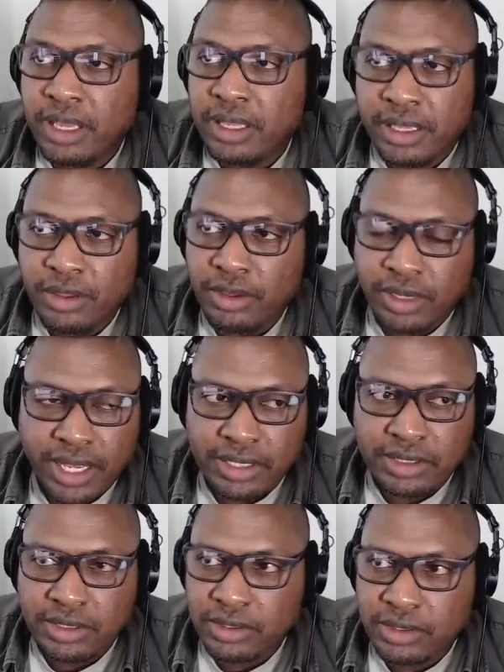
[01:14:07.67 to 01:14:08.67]
Uh, you can
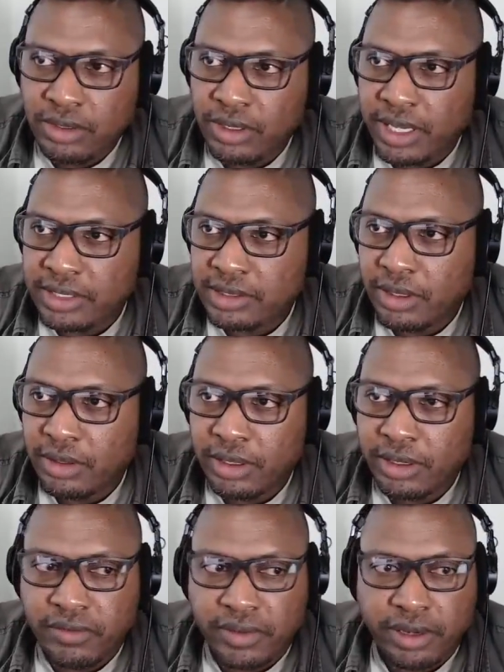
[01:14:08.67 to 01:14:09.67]
ask, you can ask
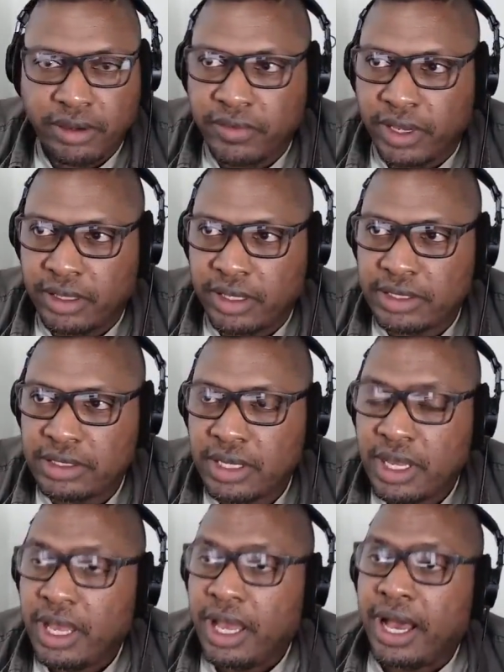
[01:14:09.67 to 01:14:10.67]
Lola to verify this.
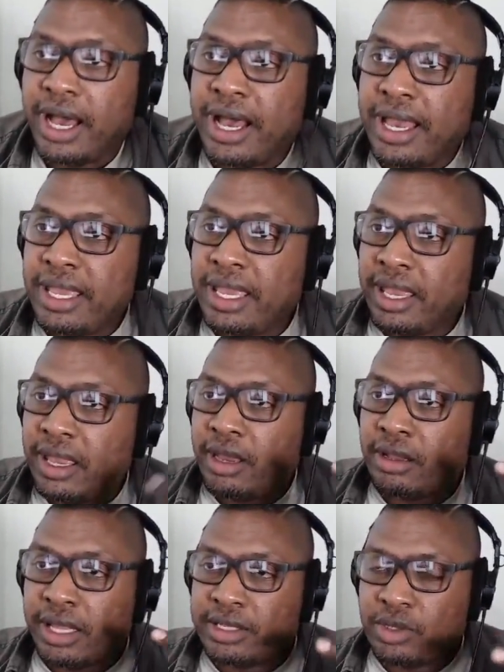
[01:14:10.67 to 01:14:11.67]
I
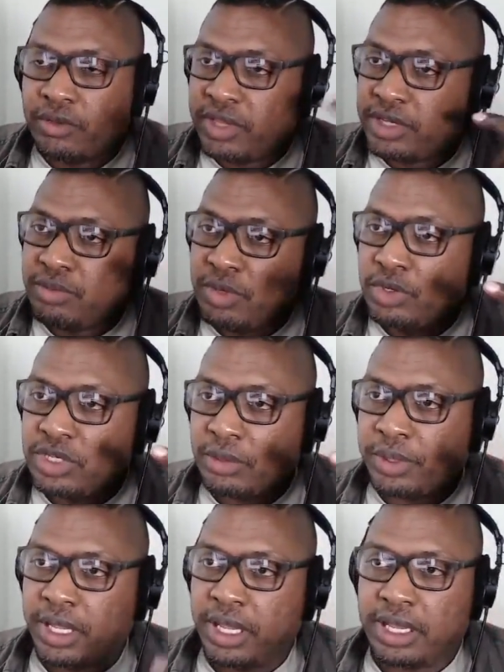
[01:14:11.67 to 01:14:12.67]
hear like so if there's
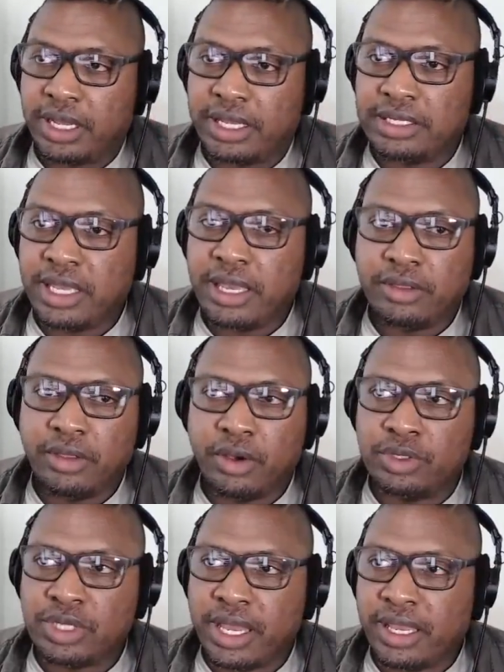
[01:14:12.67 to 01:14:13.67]
music playing and I take
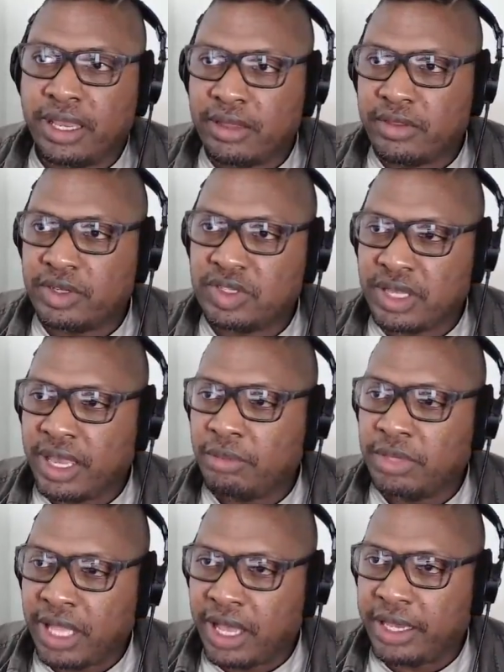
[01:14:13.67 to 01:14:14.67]
those, I hear the
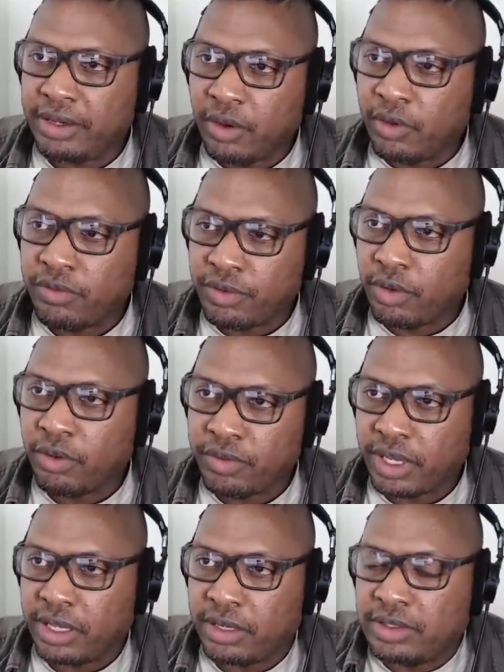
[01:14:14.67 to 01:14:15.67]
same line over and
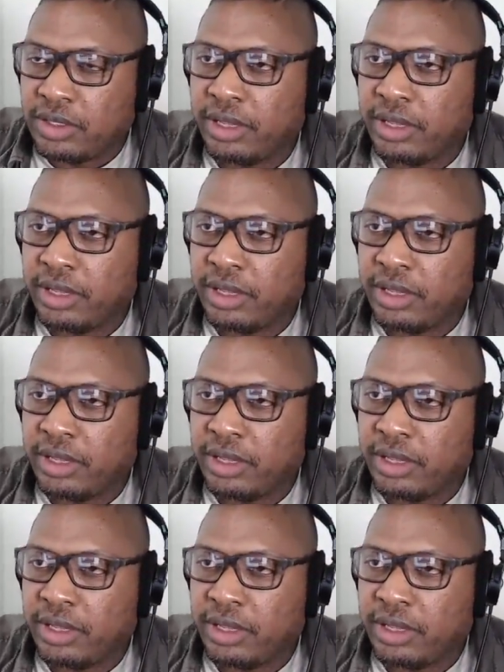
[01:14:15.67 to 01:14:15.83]
over again. Oh,